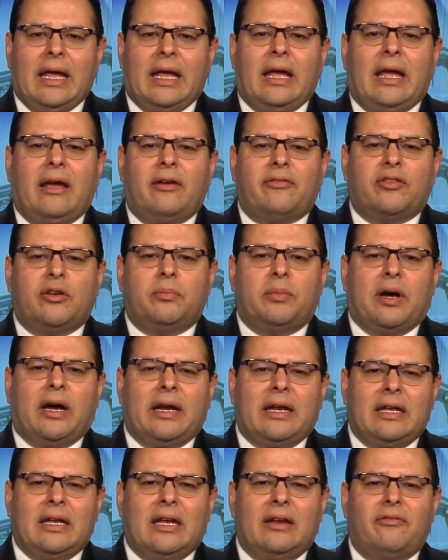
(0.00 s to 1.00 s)

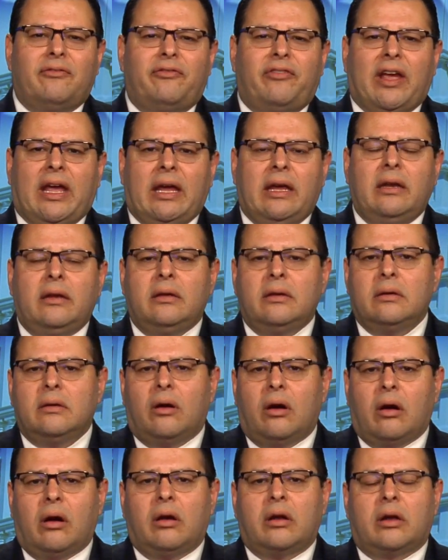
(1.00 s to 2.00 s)
everybody invade
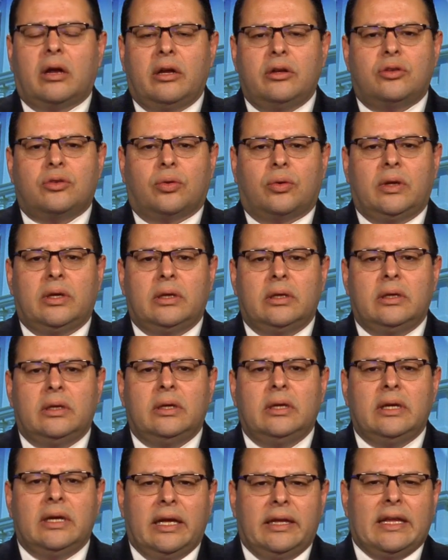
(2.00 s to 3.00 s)
our country.
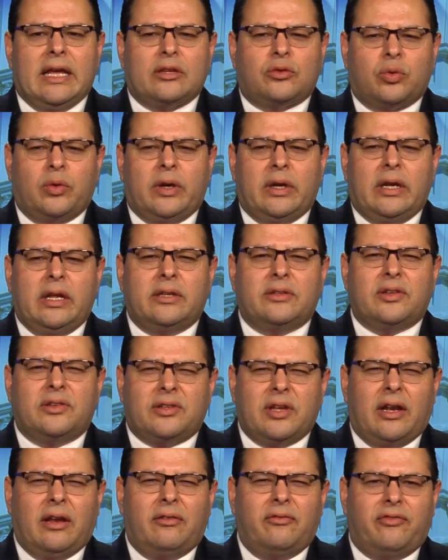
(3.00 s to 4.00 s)
And that's what it is. It's
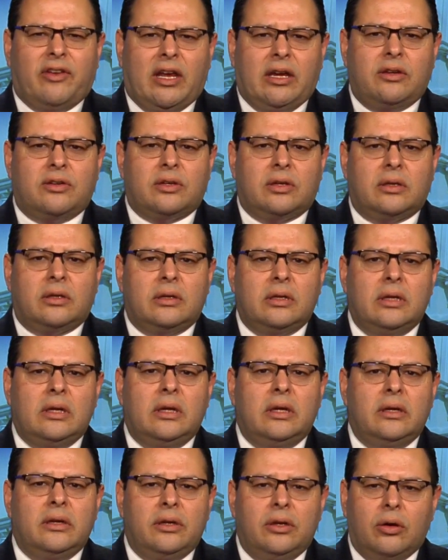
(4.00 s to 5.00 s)
an invasion.
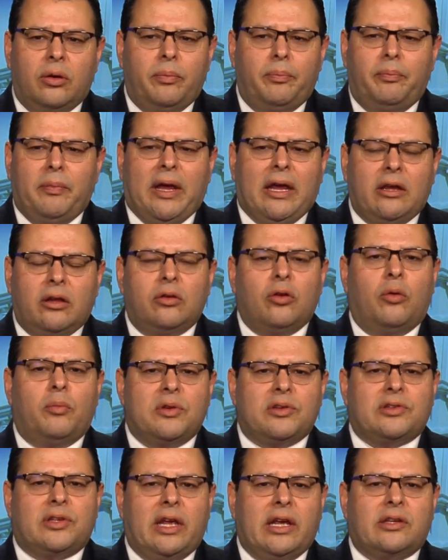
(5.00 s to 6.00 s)
Make no
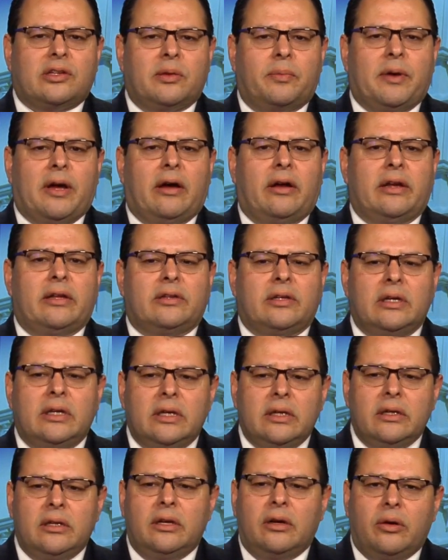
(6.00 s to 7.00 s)
mistakes about it.
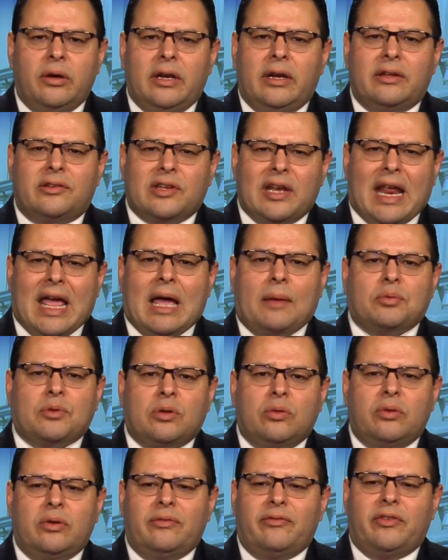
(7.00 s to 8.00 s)
It is an
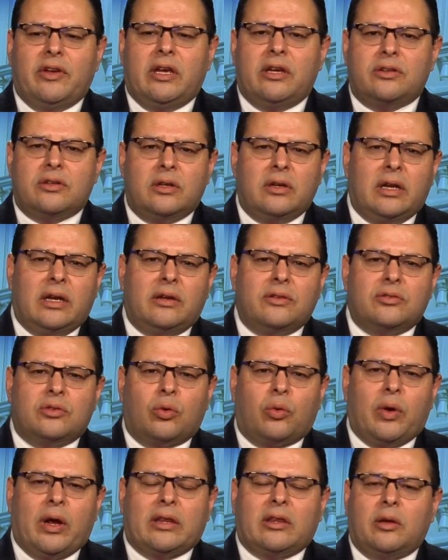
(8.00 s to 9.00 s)
absolute invasion. It is
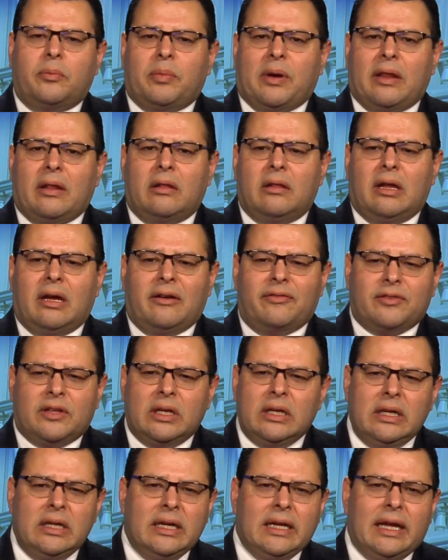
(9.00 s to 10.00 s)
directed by the left,
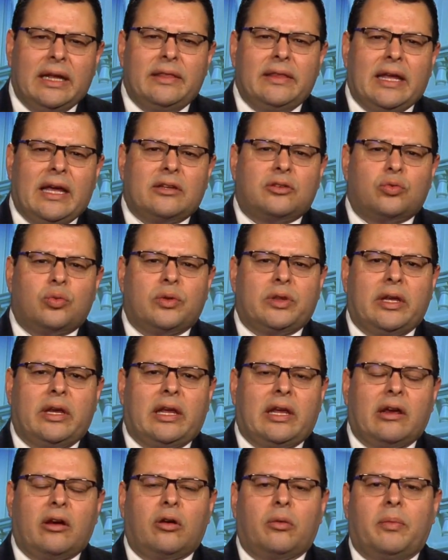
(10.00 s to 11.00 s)
and that's what they
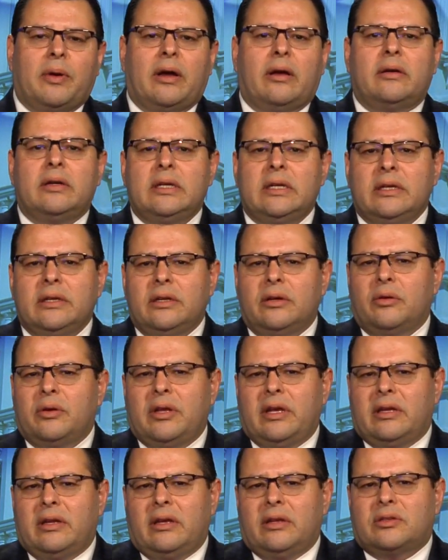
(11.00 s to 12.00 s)
care about.
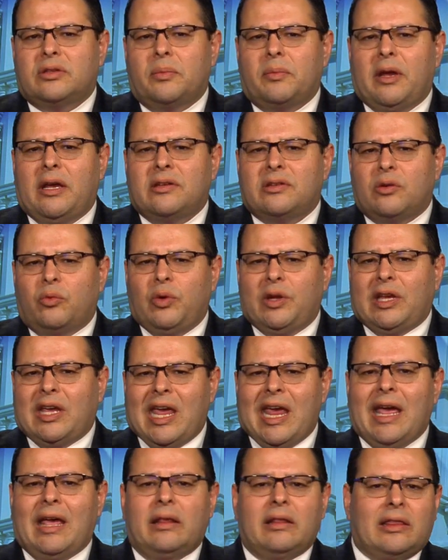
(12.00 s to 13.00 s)
It's amazing. We
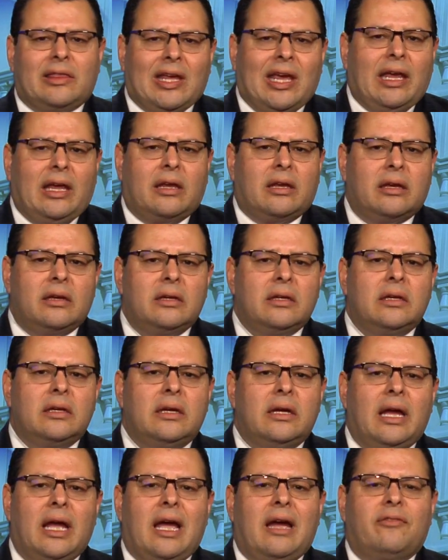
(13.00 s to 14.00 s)
can't take
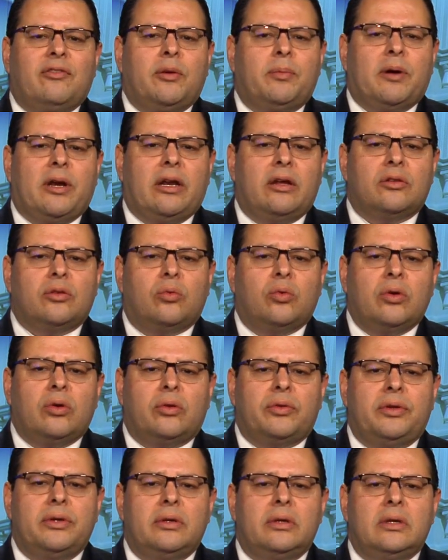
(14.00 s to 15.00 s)
everybody in the
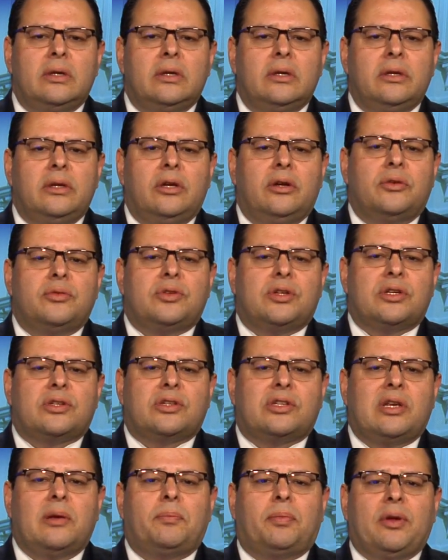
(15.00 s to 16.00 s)
world. It's
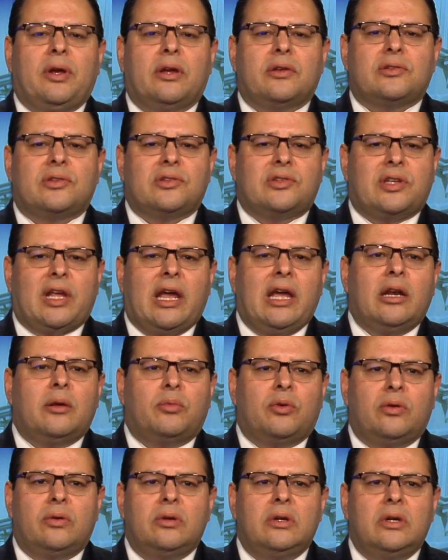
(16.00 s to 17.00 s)
just simply
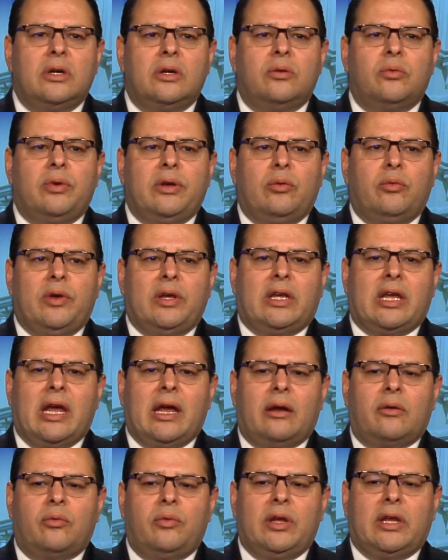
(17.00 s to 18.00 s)
unsustainable. We
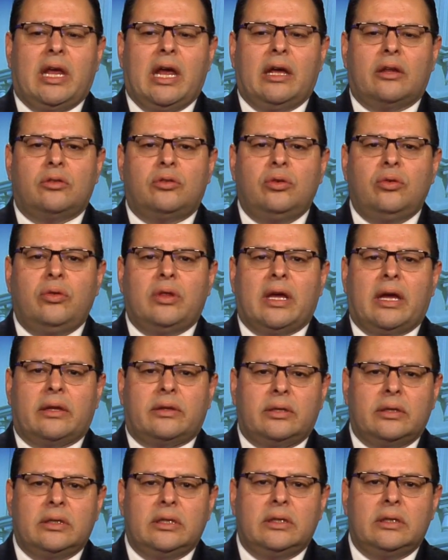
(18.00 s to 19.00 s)
can't do
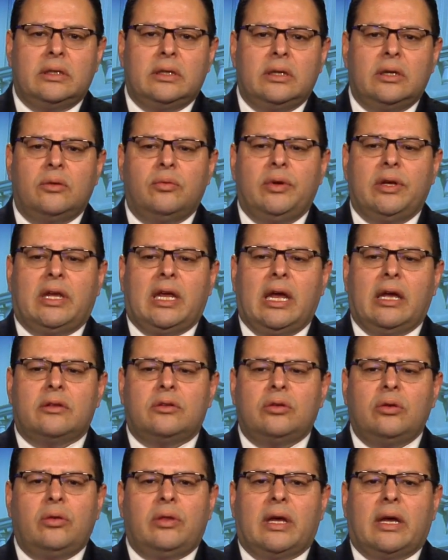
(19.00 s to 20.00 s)
that. We can't
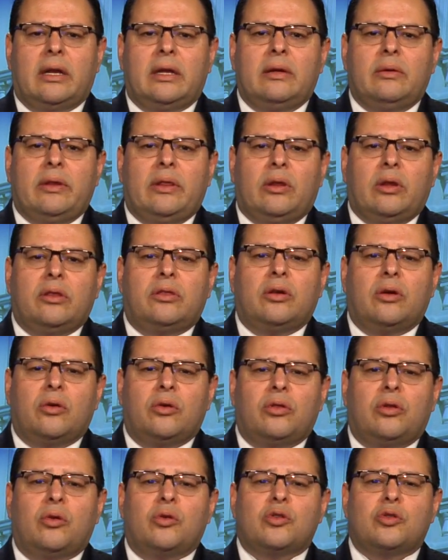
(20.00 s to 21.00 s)
do that.
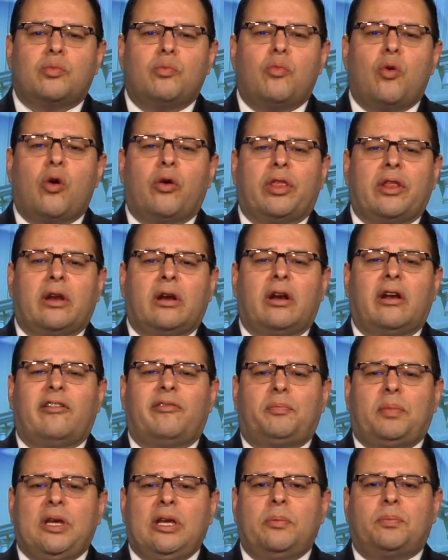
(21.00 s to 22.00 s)
There's more than
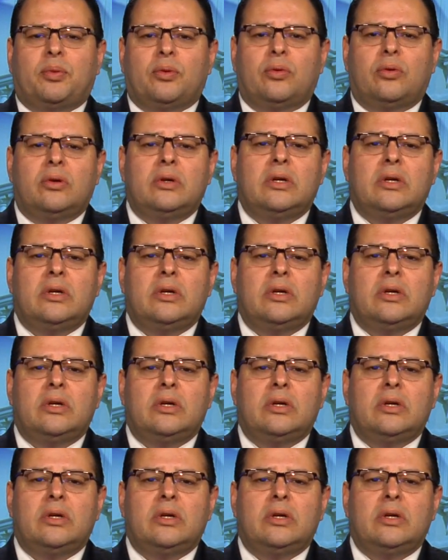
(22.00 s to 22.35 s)
enough people,